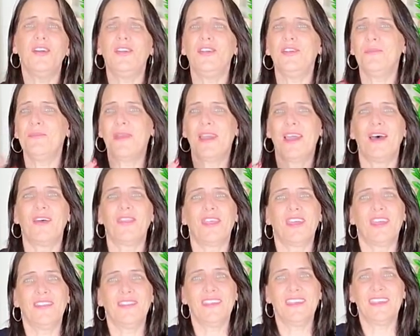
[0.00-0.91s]
your mouth
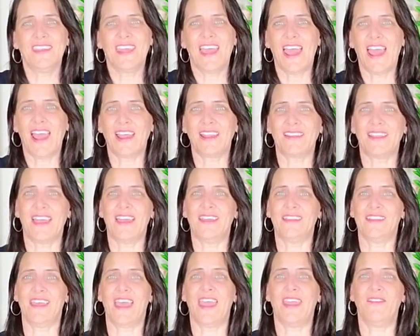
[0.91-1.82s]
and then act as
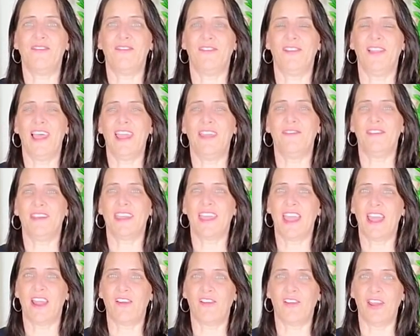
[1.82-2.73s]
a flavor
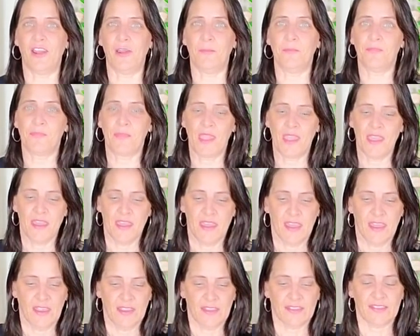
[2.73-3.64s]
carrier.
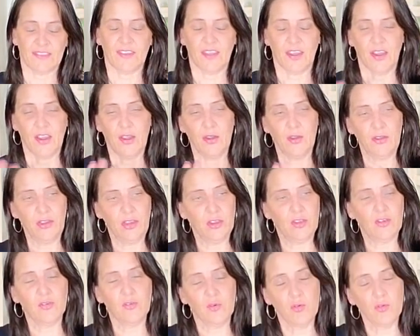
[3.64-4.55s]
So you
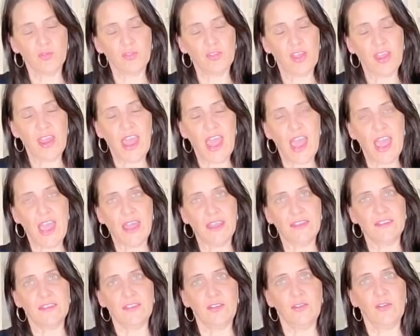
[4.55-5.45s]
could also
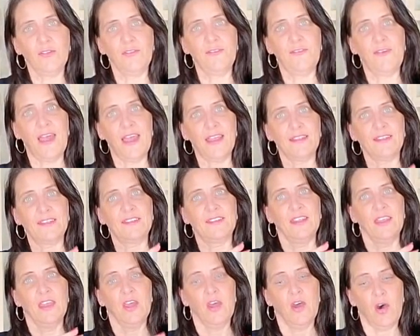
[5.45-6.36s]
add your fats
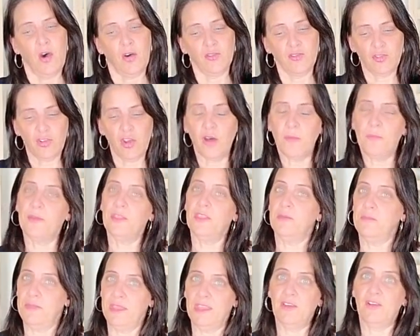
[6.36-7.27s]
on top of the
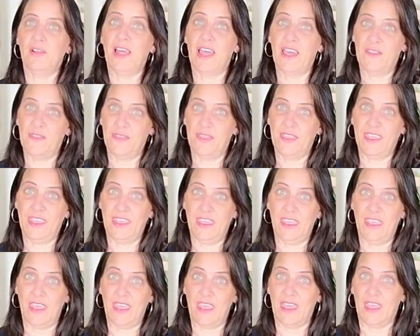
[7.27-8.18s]
meal at
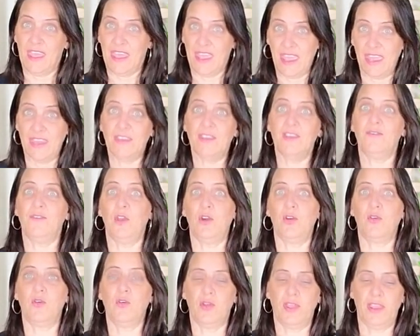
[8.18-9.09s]
the end of your
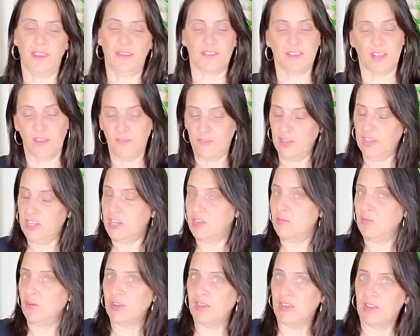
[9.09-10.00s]
cooking. So if you didn't
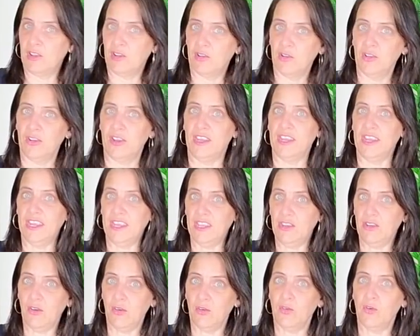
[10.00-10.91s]
want to include it in
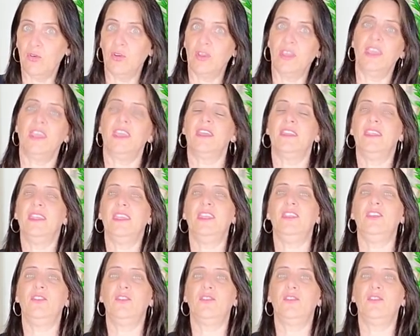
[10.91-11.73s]
your cooking and in your